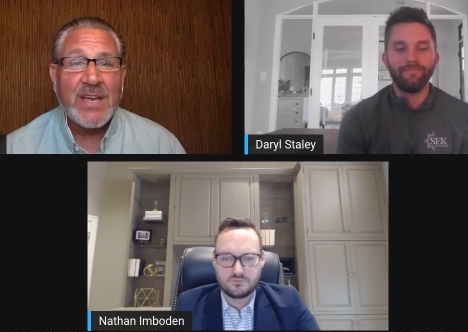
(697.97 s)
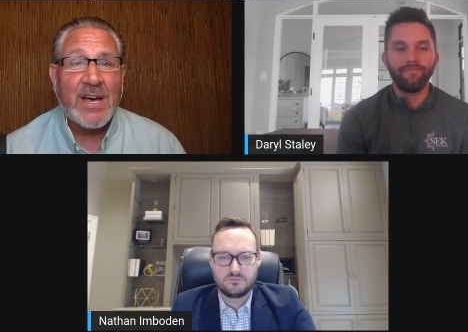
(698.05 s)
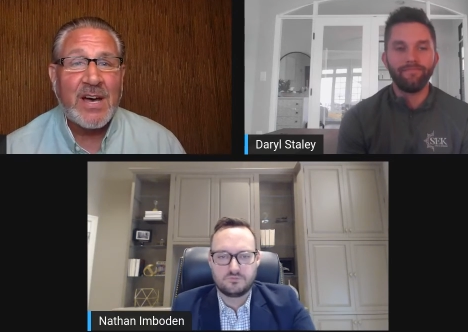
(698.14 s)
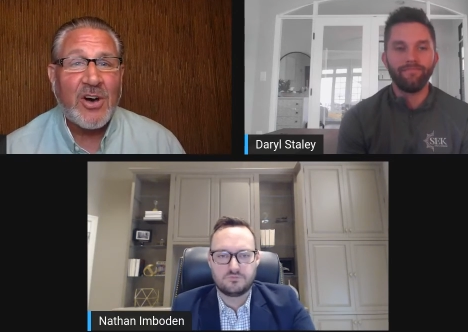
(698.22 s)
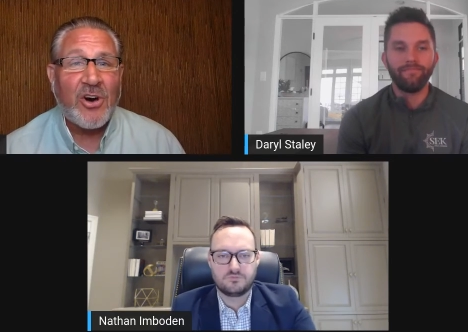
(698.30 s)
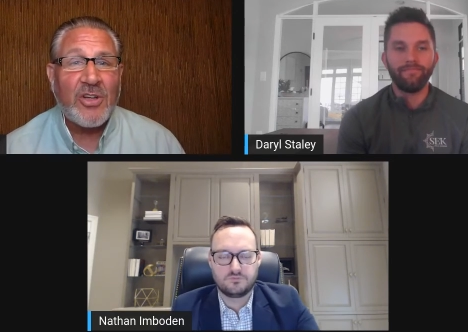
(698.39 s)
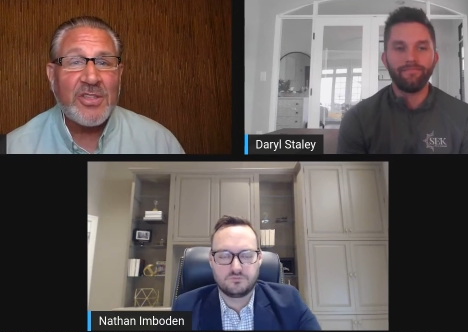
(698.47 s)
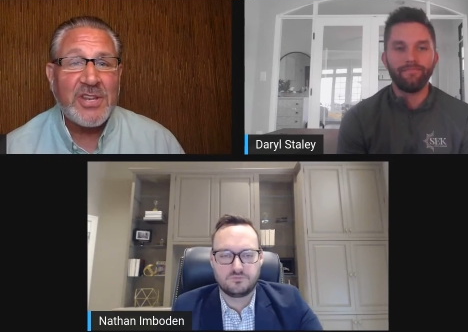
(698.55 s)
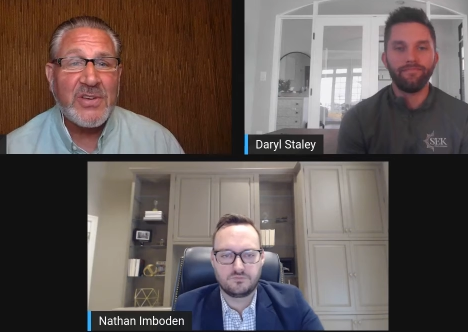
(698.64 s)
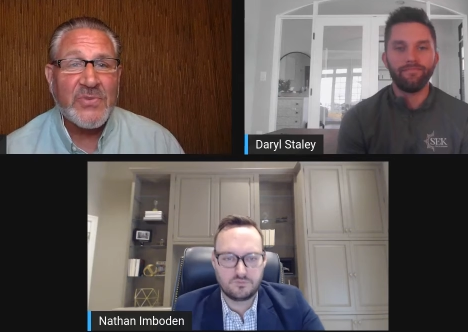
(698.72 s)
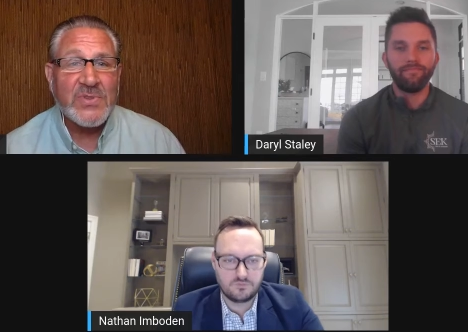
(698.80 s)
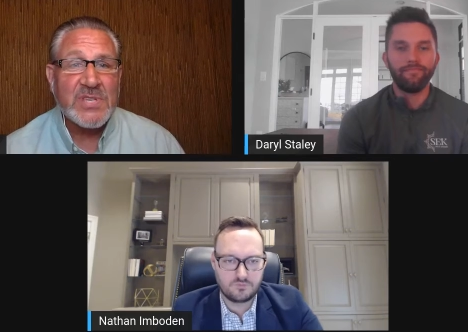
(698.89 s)
Speaker 1: Uh, all the
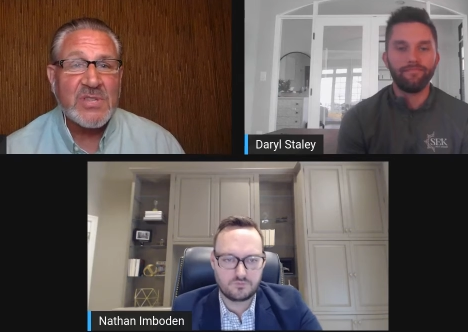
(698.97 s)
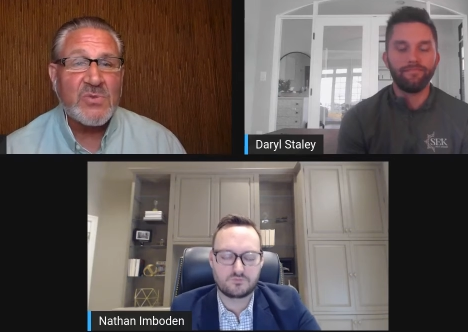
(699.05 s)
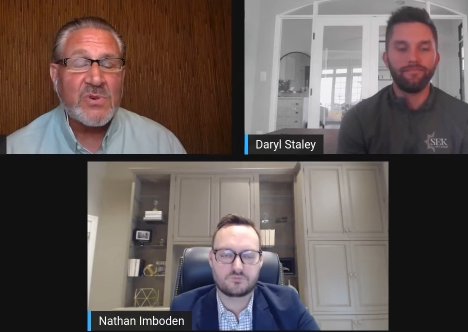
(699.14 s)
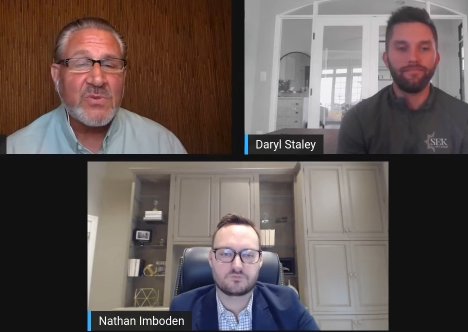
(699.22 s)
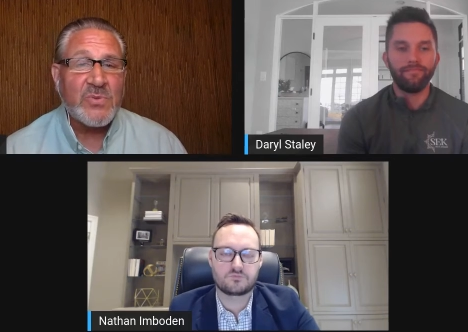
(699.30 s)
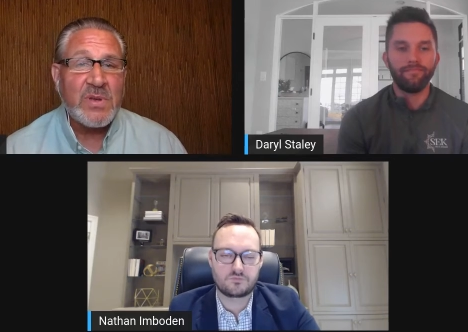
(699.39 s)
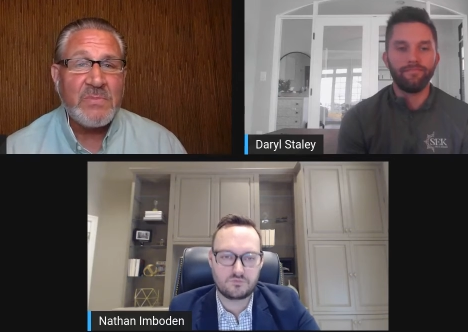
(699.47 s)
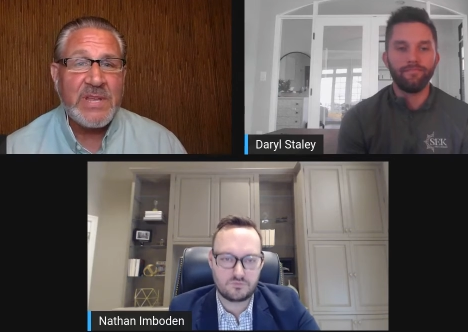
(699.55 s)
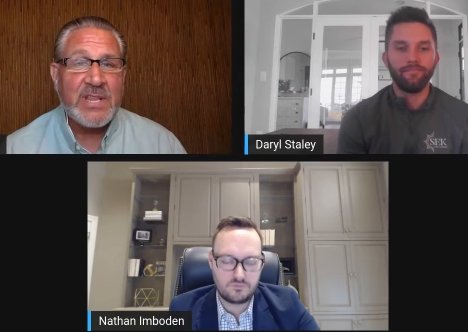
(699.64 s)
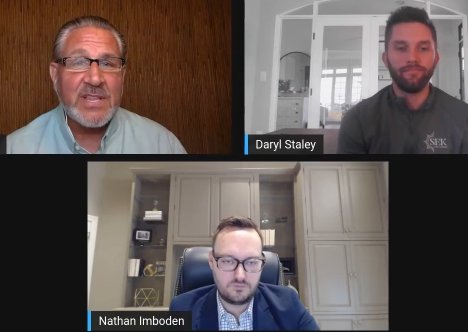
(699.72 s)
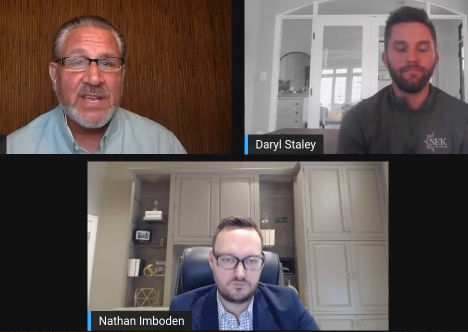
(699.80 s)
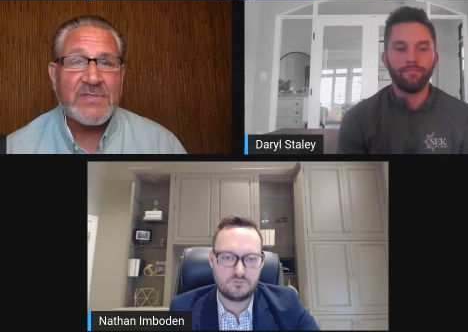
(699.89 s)
difference in the world. We
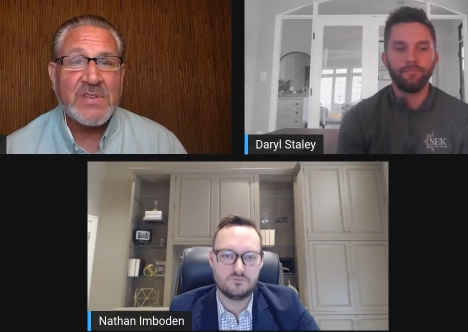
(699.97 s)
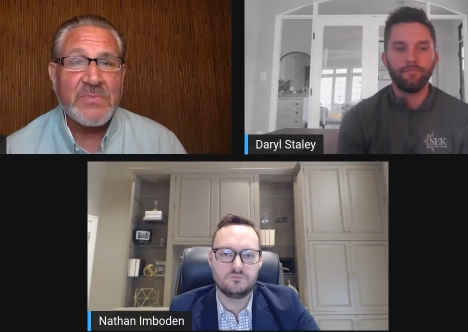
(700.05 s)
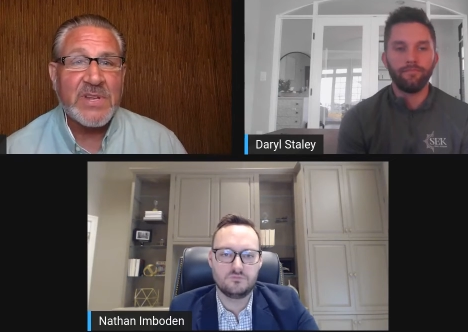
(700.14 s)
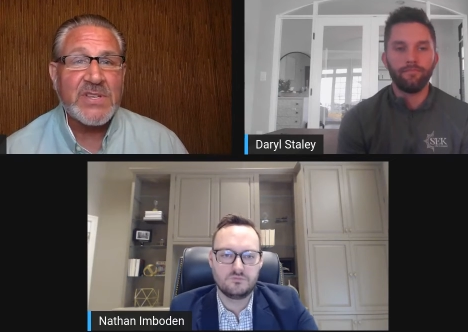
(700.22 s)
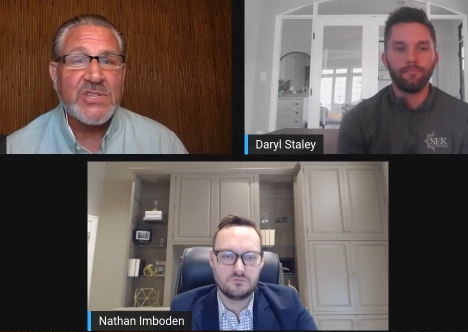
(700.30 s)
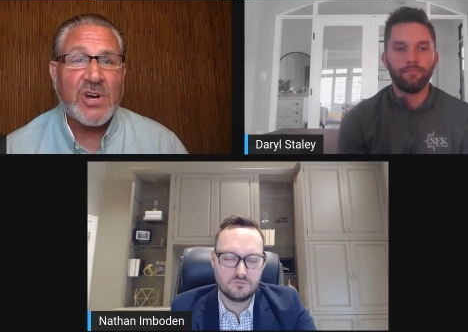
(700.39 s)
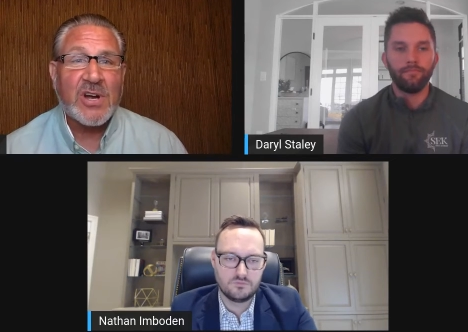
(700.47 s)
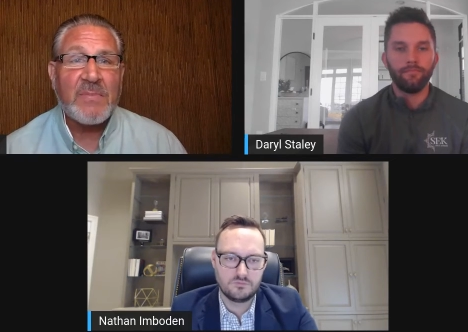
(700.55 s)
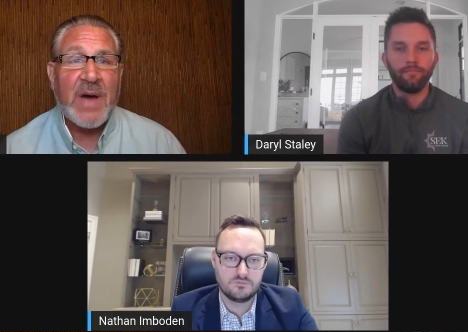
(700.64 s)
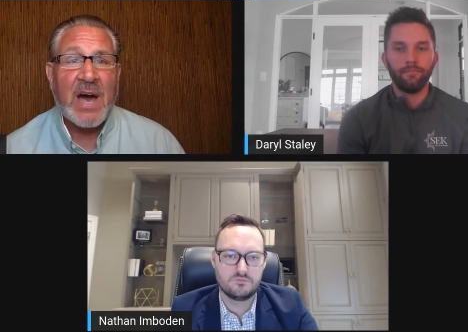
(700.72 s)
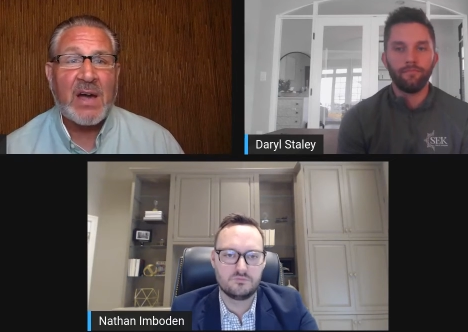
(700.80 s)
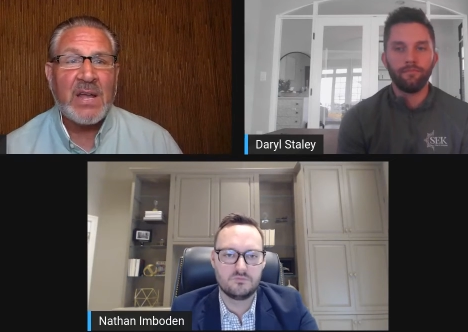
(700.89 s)
immediately have something to talk
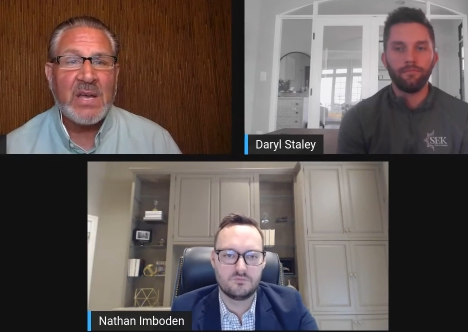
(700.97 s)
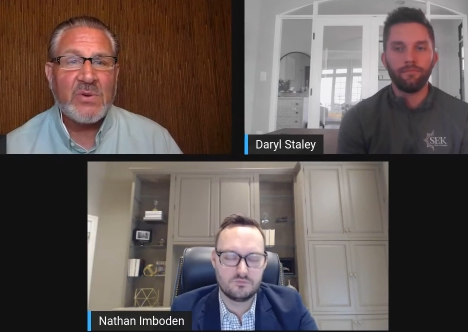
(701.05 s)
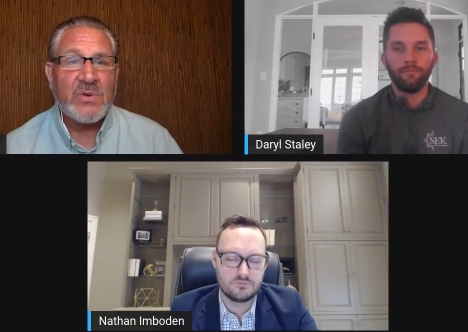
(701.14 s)
about.